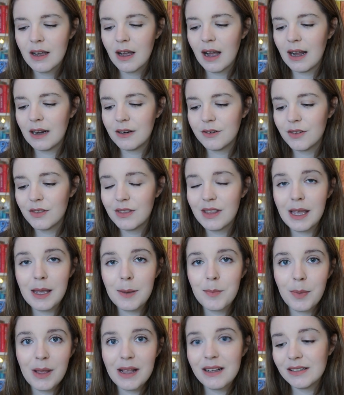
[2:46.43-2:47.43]
and
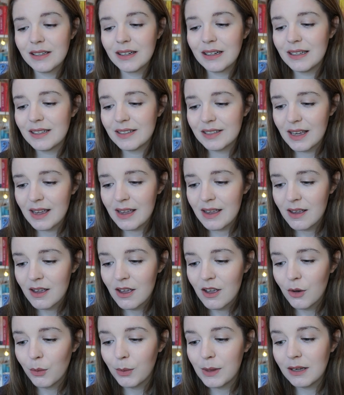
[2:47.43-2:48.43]
they basically say
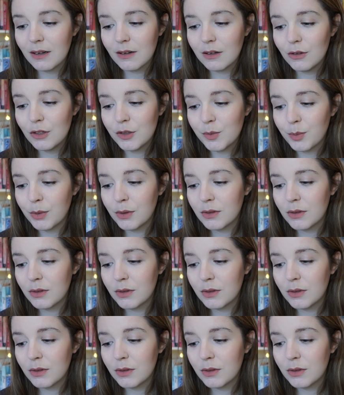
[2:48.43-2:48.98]
we include